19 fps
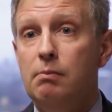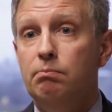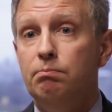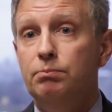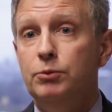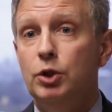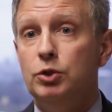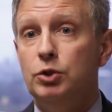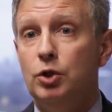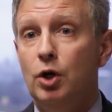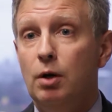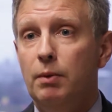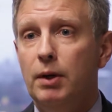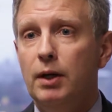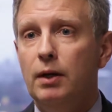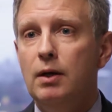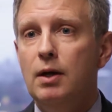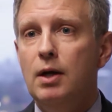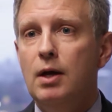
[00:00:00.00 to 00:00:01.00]

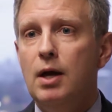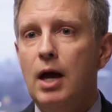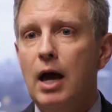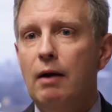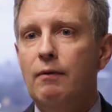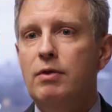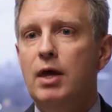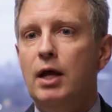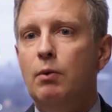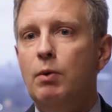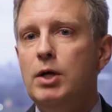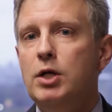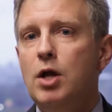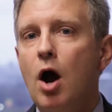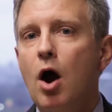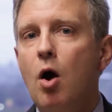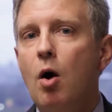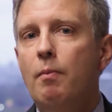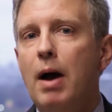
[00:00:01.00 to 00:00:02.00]
disturbing. Everything we
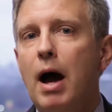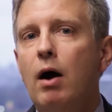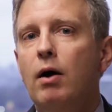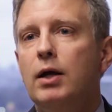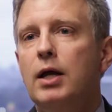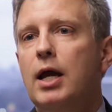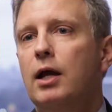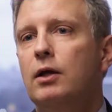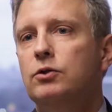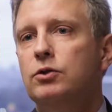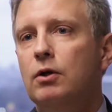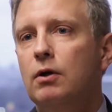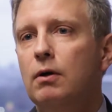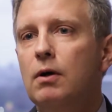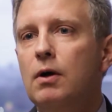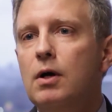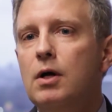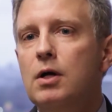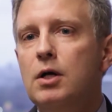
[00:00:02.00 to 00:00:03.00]
know about cancer
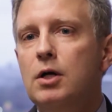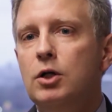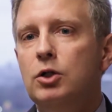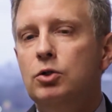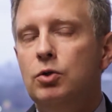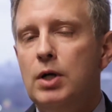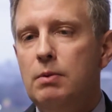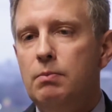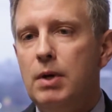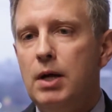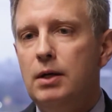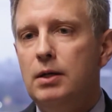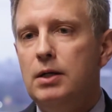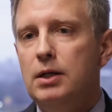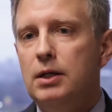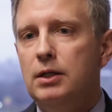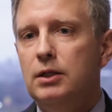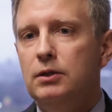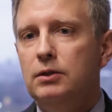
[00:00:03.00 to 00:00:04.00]

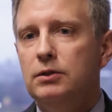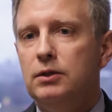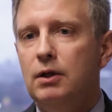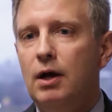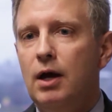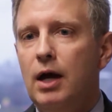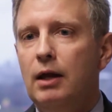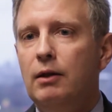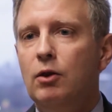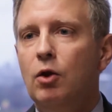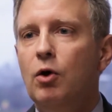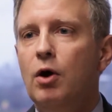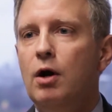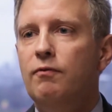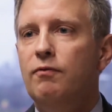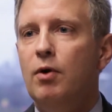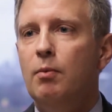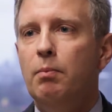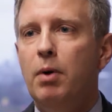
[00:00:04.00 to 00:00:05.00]
treatment and
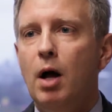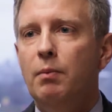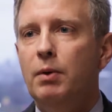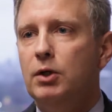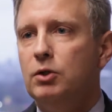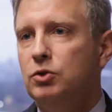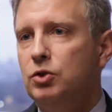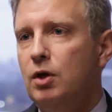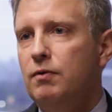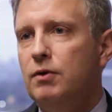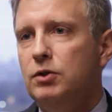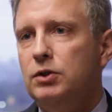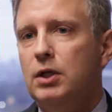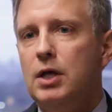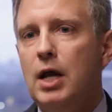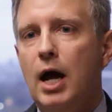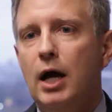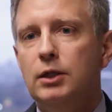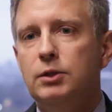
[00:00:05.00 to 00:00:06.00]
learn from public service
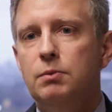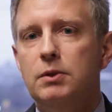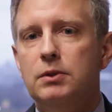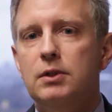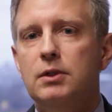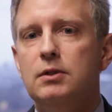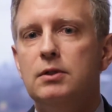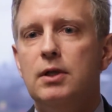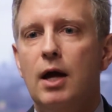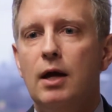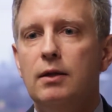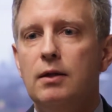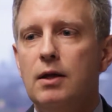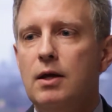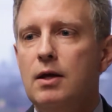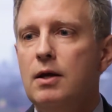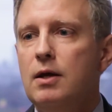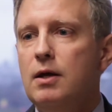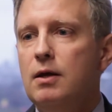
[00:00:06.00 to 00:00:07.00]
announcements is that
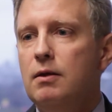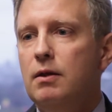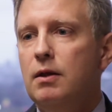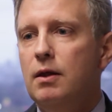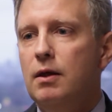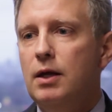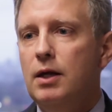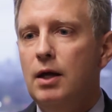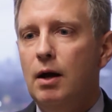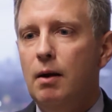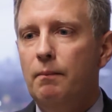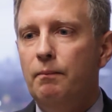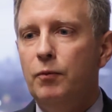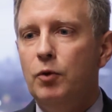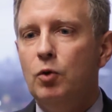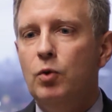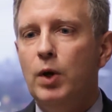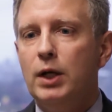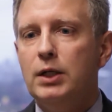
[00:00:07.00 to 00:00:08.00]
the
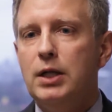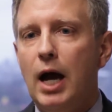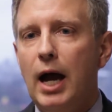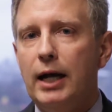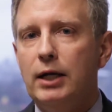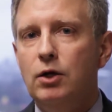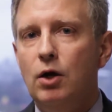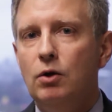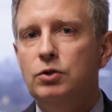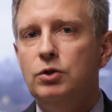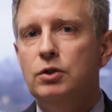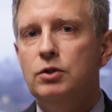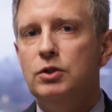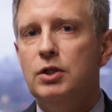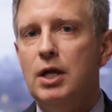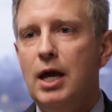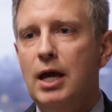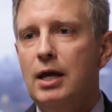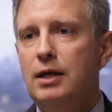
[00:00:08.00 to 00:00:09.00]
quick
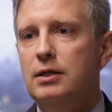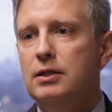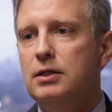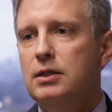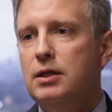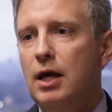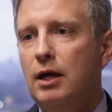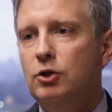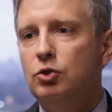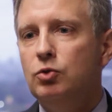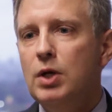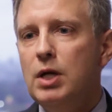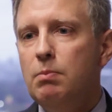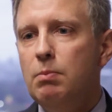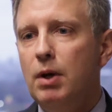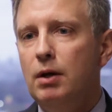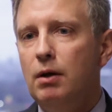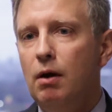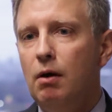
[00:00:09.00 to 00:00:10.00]
diagnosis and
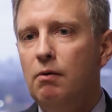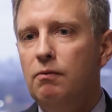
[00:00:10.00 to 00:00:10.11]
treatment